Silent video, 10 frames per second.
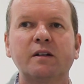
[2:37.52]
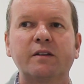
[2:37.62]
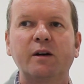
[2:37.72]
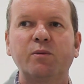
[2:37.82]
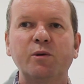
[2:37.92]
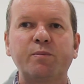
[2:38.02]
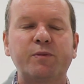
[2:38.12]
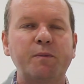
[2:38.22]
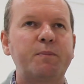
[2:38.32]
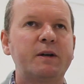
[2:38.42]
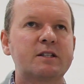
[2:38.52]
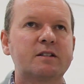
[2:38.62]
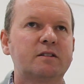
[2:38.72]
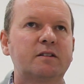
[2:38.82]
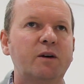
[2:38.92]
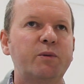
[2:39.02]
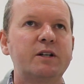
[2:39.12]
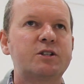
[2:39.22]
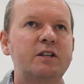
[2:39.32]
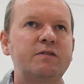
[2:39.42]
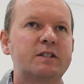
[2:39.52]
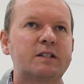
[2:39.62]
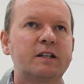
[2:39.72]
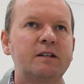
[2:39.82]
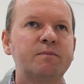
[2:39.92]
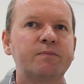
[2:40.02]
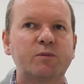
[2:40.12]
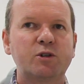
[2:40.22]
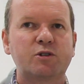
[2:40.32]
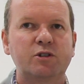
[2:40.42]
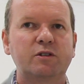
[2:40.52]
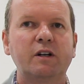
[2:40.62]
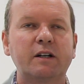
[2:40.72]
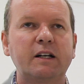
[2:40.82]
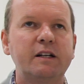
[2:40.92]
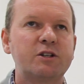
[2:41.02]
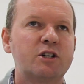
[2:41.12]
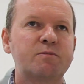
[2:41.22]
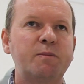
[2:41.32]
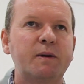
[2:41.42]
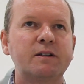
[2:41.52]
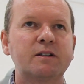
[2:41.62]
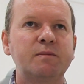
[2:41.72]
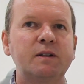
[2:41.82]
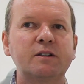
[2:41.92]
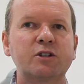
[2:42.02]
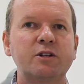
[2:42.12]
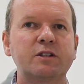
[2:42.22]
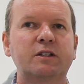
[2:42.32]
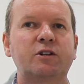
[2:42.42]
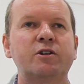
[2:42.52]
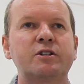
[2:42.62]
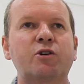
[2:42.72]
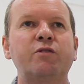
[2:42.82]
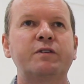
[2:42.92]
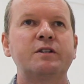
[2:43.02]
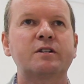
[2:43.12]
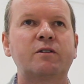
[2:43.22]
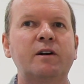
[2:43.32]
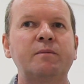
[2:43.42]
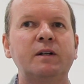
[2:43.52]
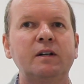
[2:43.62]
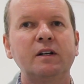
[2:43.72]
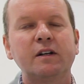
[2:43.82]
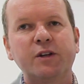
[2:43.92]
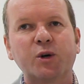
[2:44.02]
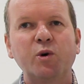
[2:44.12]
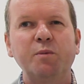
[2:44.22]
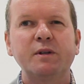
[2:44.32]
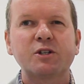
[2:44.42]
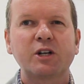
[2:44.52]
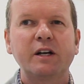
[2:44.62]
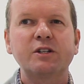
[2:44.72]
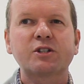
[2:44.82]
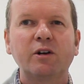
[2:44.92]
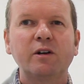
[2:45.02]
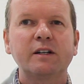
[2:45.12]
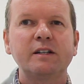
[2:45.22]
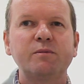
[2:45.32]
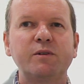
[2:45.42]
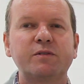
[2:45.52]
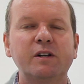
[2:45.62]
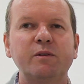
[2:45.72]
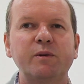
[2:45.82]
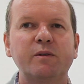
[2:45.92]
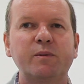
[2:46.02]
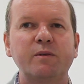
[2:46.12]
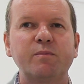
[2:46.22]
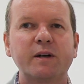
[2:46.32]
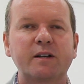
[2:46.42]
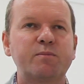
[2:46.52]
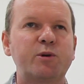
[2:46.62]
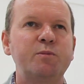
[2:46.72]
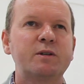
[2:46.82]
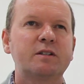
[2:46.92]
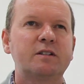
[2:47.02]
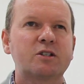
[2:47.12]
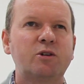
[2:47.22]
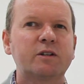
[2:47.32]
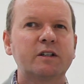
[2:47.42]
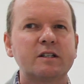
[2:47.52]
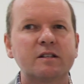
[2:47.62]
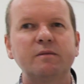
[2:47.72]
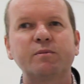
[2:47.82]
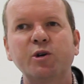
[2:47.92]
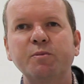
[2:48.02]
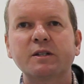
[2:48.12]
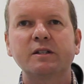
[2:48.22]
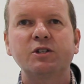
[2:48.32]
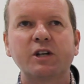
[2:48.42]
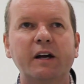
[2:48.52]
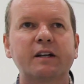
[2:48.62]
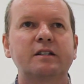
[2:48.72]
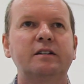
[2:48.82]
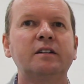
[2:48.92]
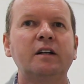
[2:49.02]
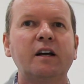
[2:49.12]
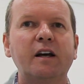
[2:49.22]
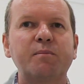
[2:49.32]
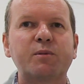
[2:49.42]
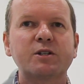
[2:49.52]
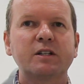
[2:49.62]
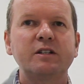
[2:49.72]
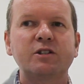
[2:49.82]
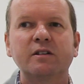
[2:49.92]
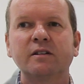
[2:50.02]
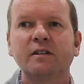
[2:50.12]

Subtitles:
that were the best that we'd achieved as a team, which, you know, clearly shows momentum, and it shows that the guys' confidence are up. The equipment's changed slightly. We've, you know, we make improvements in sockets and improvements in jacks and procedure.